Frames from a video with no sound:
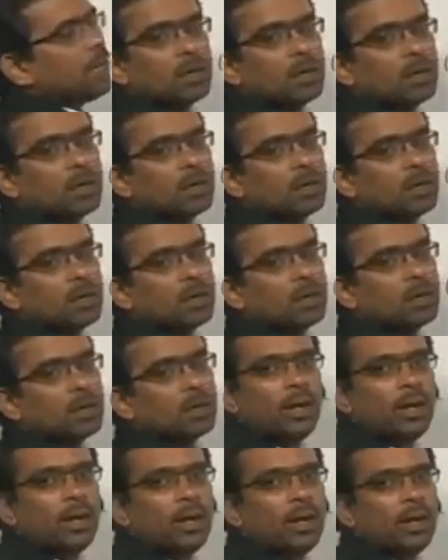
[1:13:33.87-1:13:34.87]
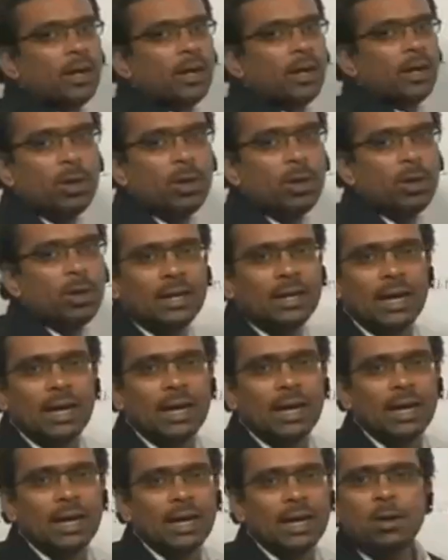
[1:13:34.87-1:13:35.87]
it with this. That's it. Directly
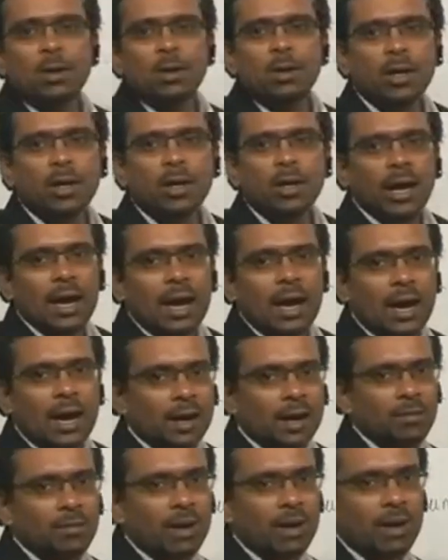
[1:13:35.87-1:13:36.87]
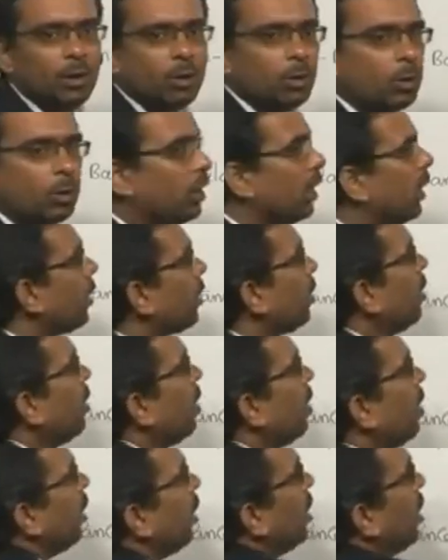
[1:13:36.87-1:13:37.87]
you are going to get the, okay, RI
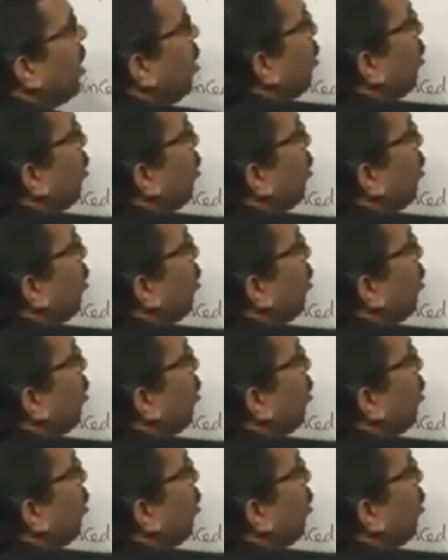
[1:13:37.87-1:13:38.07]
value